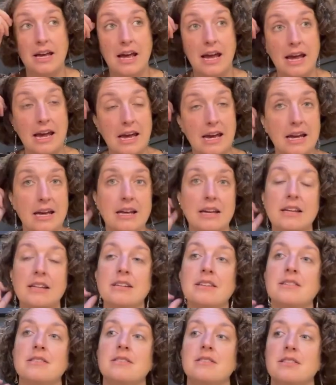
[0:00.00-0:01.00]

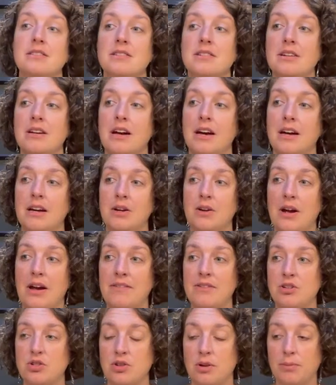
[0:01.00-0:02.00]
and you're
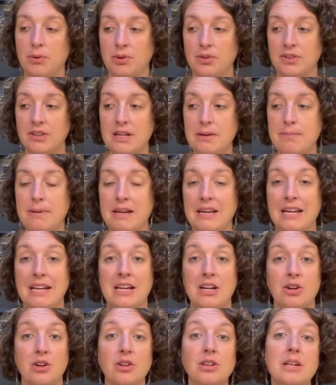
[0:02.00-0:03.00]
having trouble sleeping,
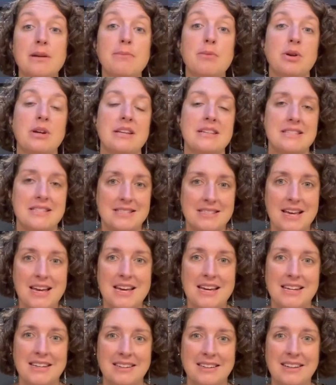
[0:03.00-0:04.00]
getting early morning
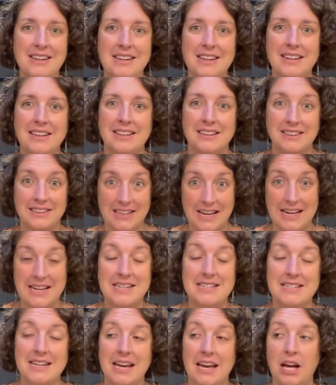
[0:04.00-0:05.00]
sun
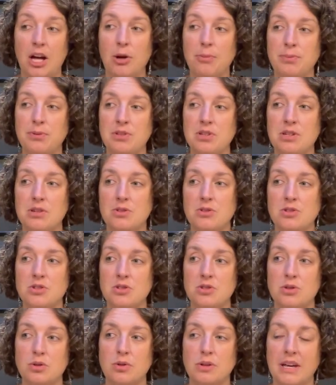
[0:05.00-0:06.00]
light helps you
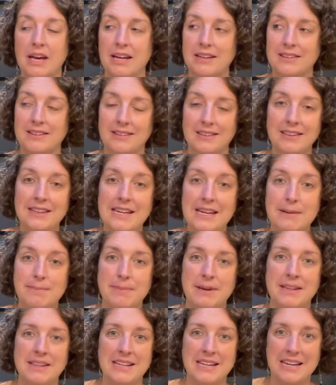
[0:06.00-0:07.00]
to get sleep
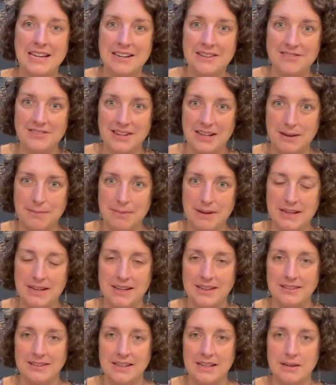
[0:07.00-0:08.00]
in the evening
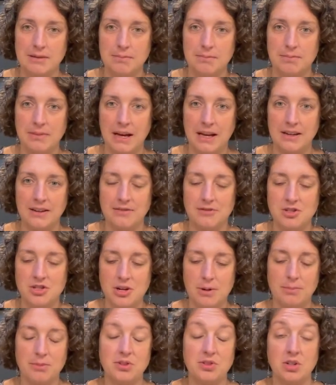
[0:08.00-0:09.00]
because it kind of
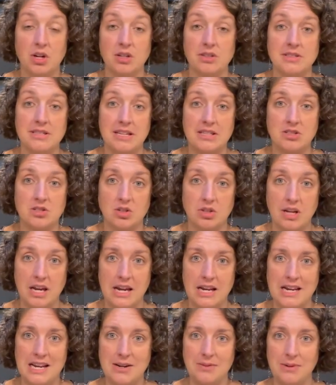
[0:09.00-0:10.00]
jump starts that
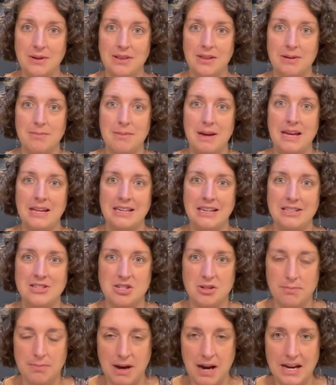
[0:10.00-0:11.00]
circadian rhythm and gets
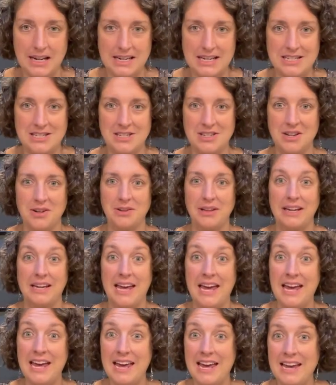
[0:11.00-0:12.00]
your body to know
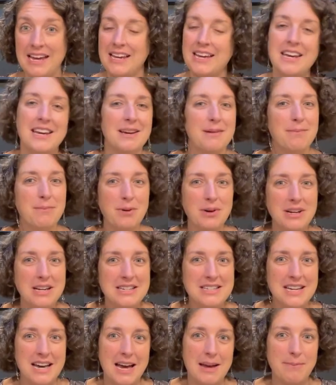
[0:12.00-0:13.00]
hey, morning
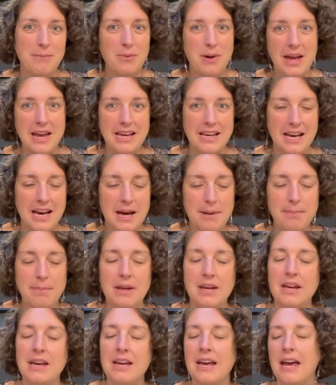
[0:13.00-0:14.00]
time, wake up,
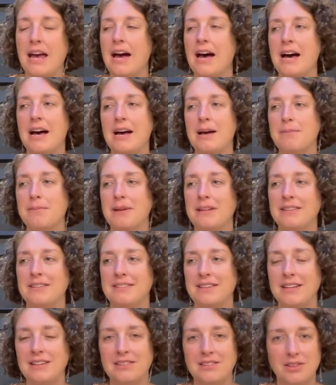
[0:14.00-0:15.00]
and
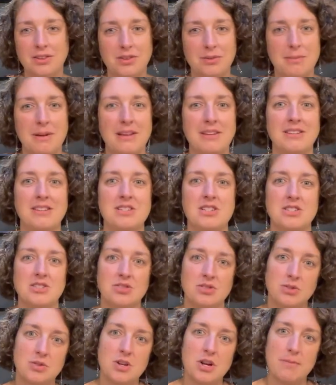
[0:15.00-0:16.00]
sends those messages
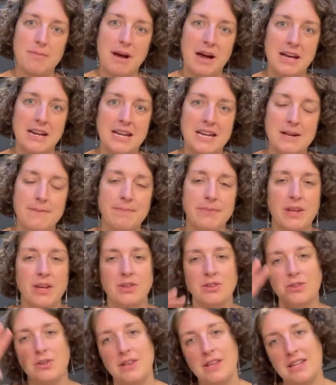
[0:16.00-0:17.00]
through your body
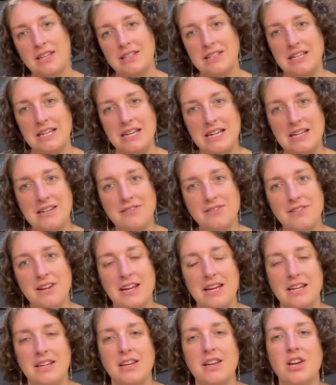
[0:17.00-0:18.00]
so that in the
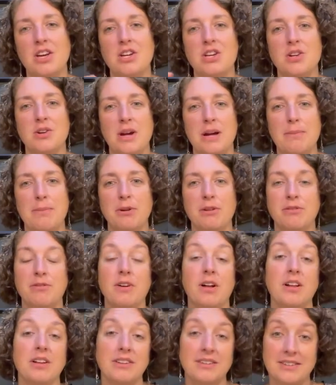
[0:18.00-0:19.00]
evening you're able to
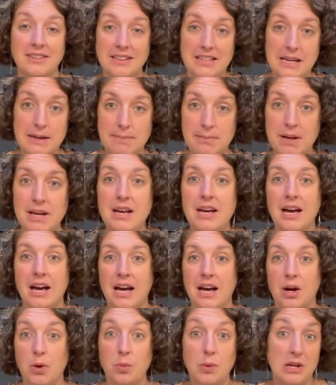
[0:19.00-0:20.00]
fall asleep
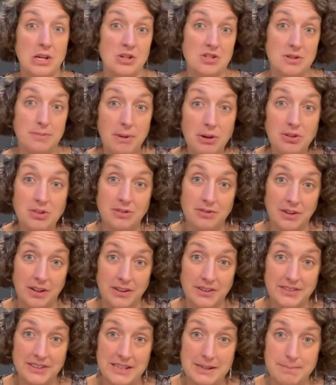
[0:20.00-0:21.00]
when you're supposed to fall
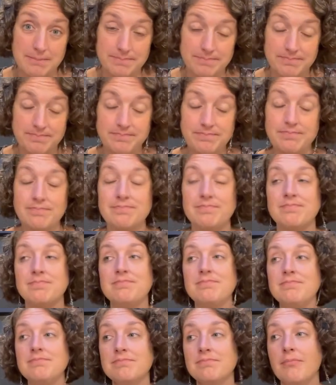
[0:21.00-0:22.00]
asleep.
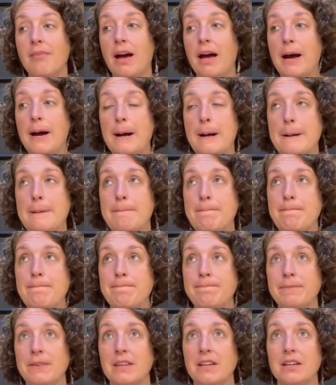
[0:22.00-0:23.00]

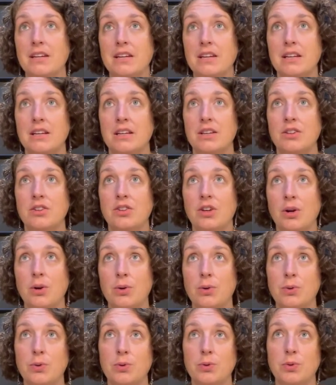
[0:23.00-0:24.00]

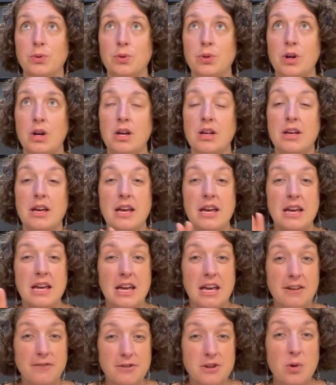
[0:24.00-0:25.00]
So
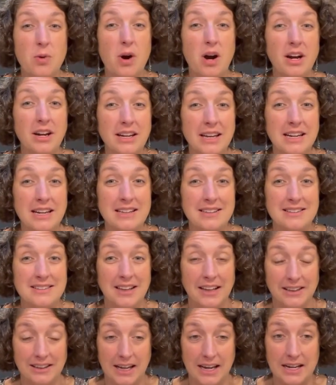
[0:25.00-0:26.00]
if you aren't getting
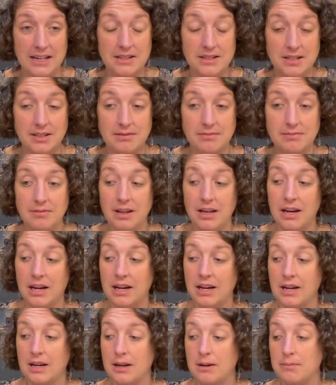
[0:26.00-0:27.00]
sunlight,
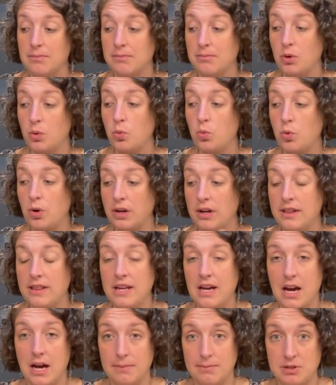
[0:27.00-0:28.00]
one of
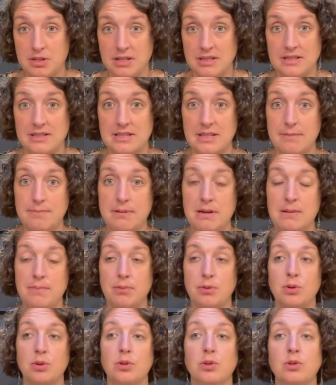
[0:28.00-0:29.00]
the options that
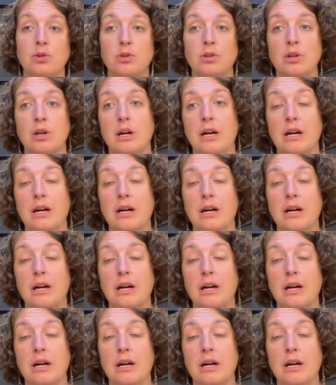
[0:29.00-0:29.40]
people